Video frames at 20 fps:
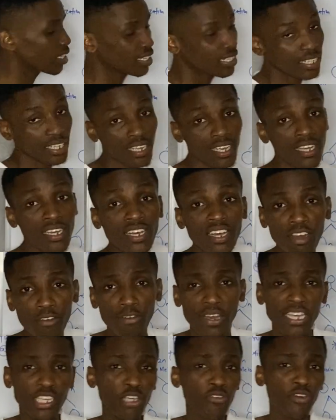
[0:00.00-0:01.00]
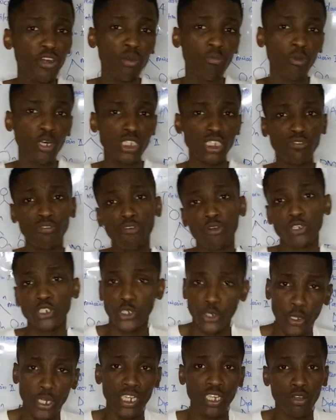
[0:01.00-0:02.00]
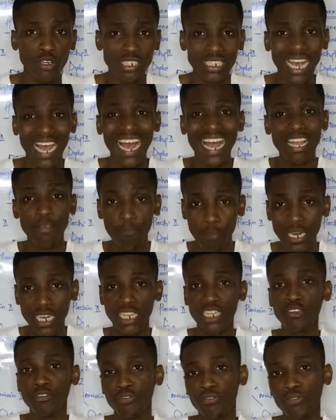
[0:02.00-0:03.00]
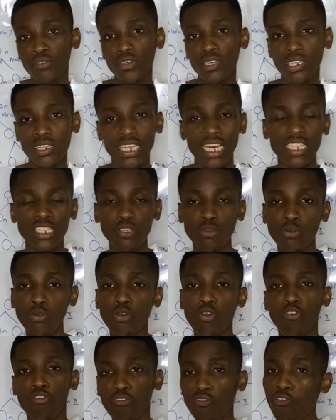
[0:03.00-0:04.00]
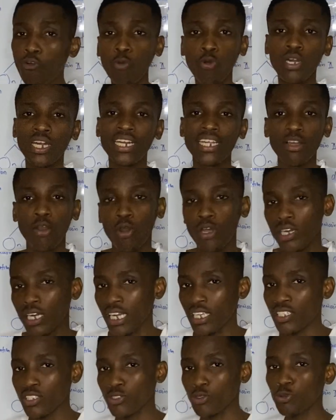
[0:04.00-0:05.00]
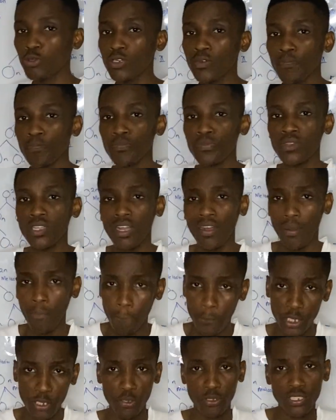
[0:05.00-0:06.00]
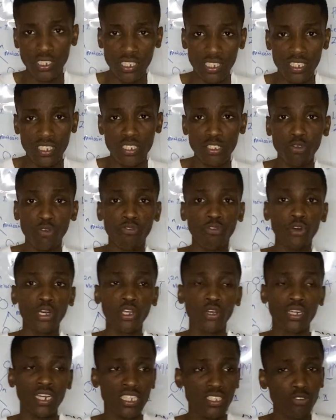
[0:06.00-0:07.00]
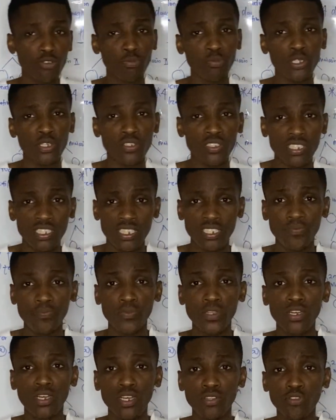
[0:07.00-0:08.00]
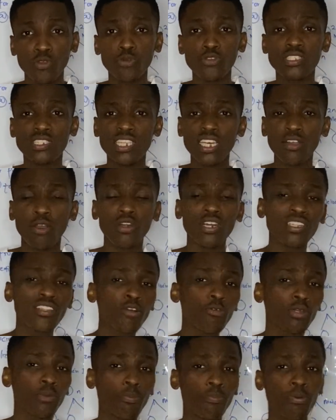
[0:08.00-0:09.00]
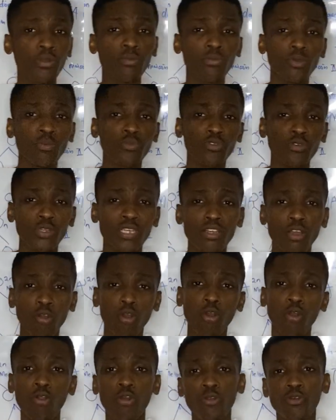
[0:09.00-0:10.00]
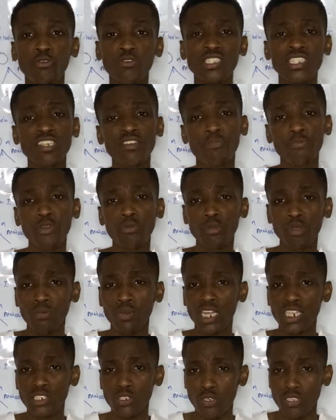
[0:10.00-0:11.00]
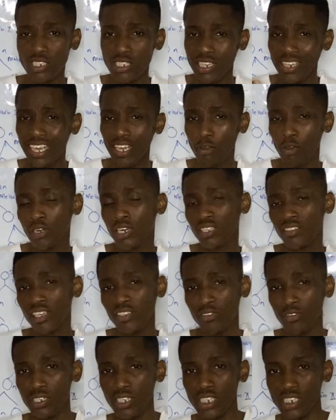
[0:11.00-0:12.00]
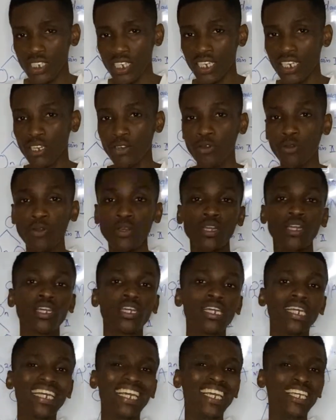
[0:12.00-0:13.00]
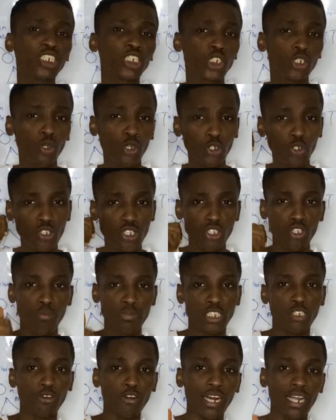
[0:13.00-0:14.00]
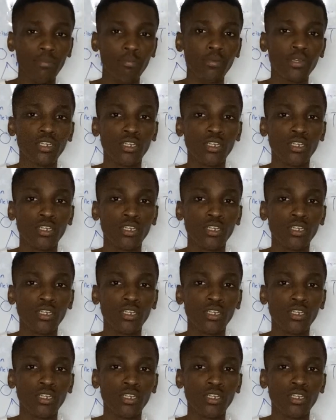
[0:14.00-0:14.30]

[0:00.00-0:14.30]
here. Thank you very much for joining us. I believe that you fully understood meiosis. You fully understood meiosis. To stay connected with premium, to receive premium lectures, stay connected to this channel. Ensure you subscribe,